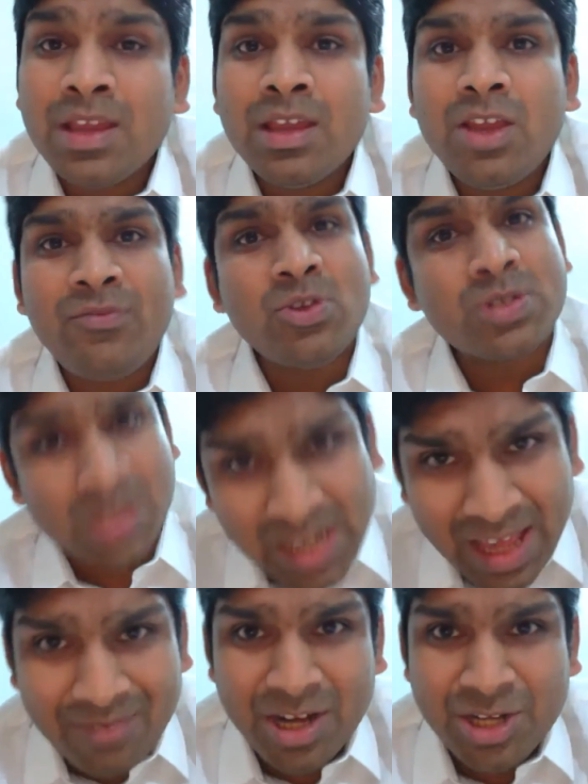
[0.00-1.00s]
If you still
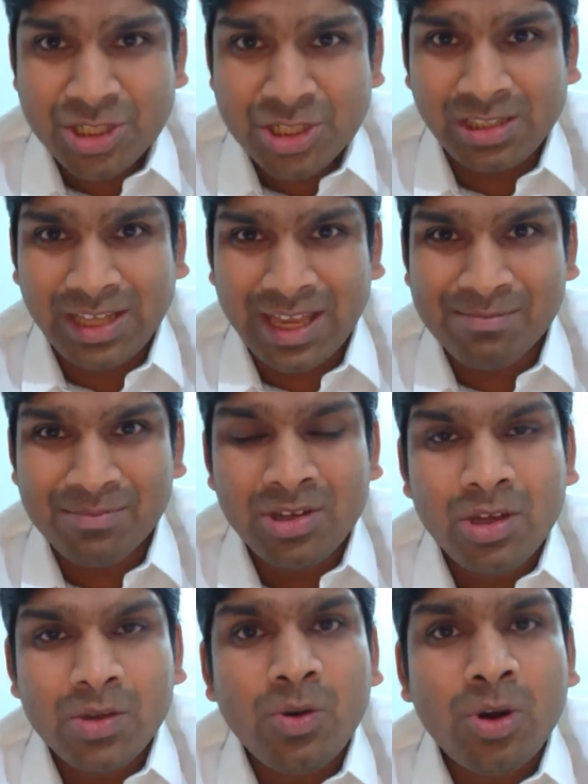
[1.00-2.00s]
have additional time,
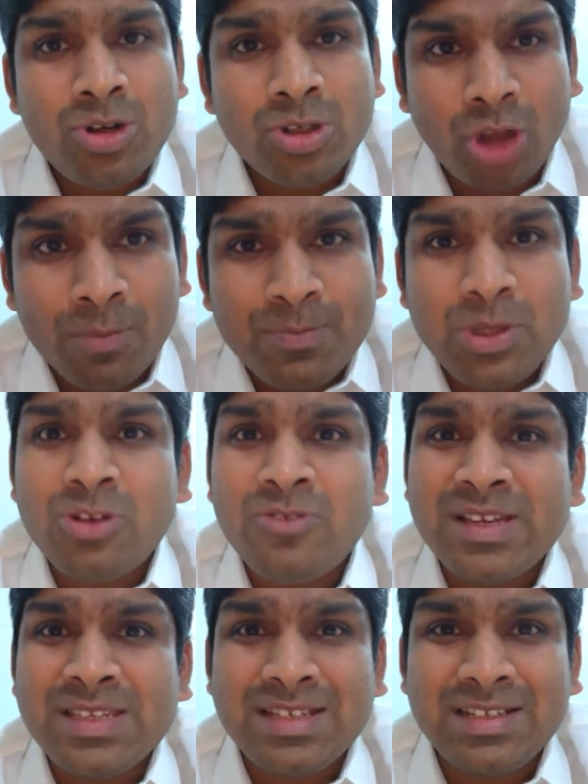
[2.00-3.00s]
go to top
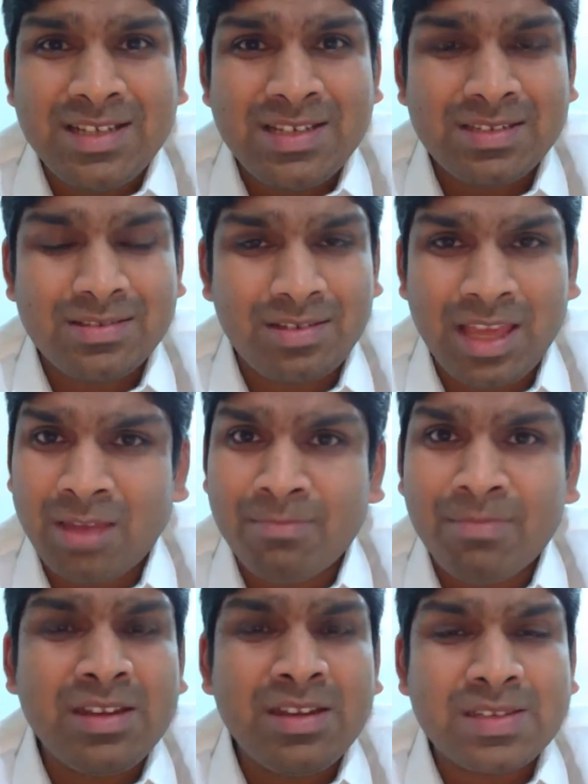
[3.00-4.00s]
universities like
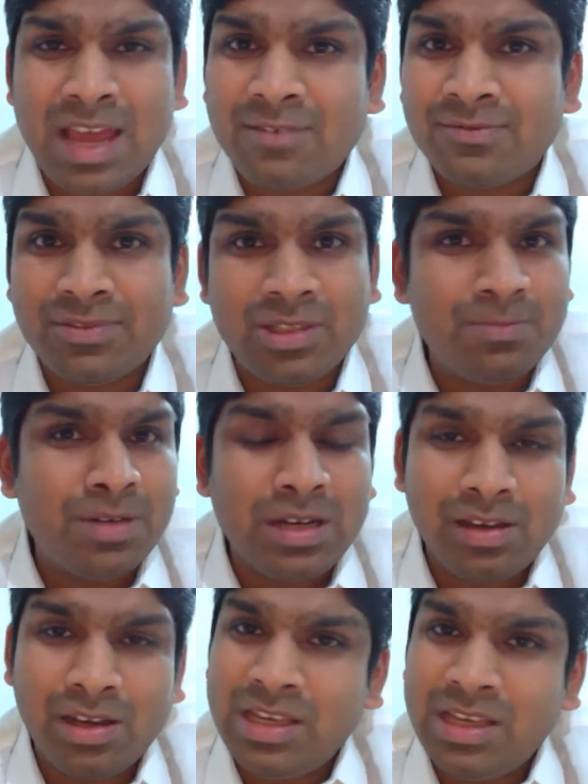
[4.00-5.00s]
MIT, Stanford,
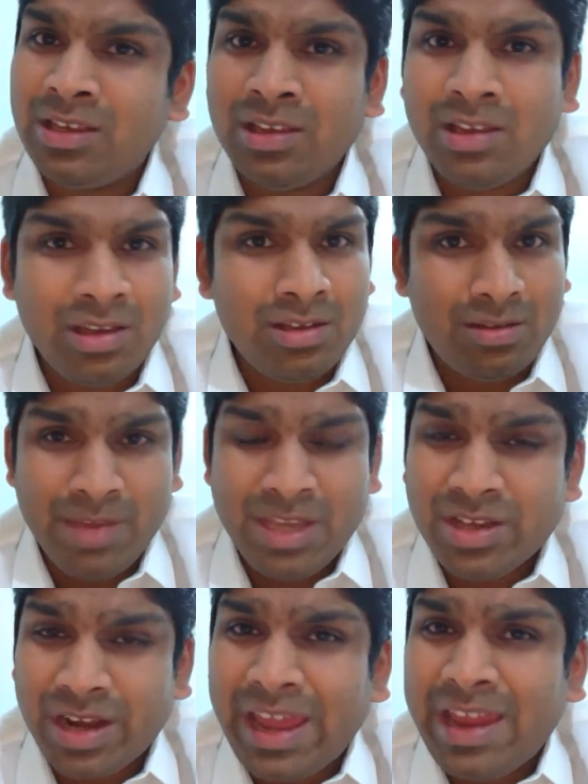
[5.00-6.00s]
Berkeley,
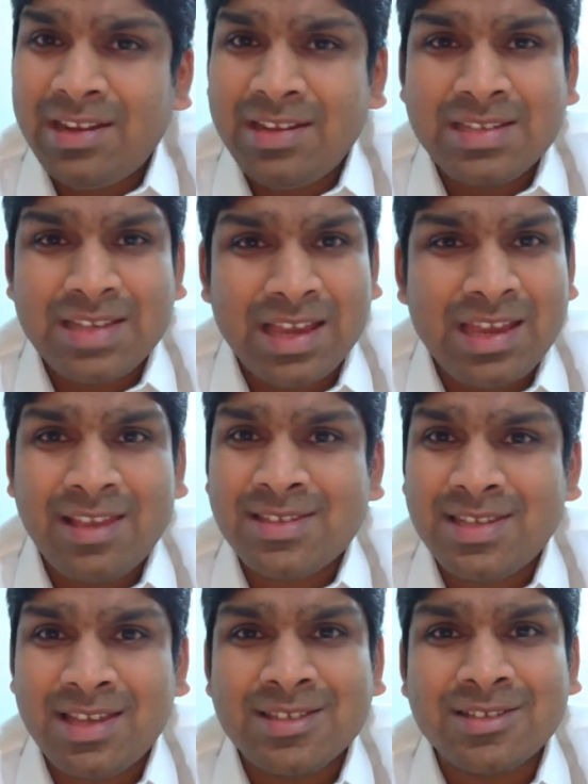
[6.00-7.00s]
major IITs,
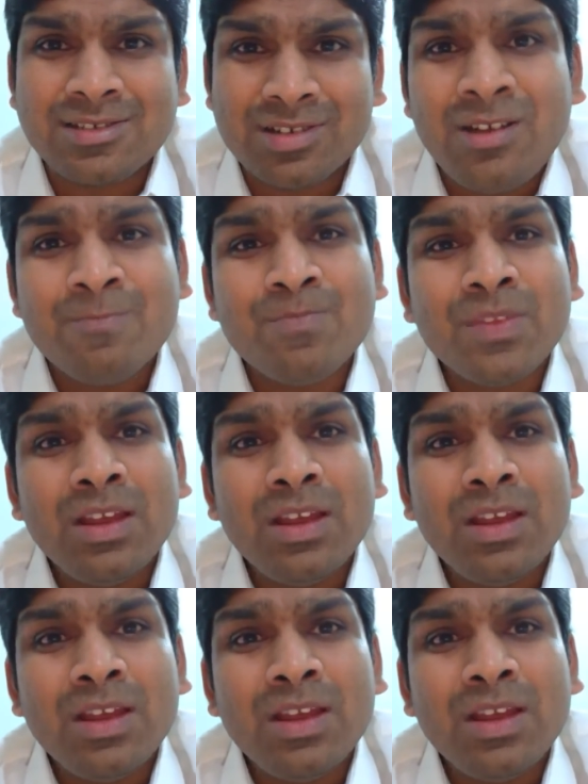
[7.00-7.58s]
IAC, etc.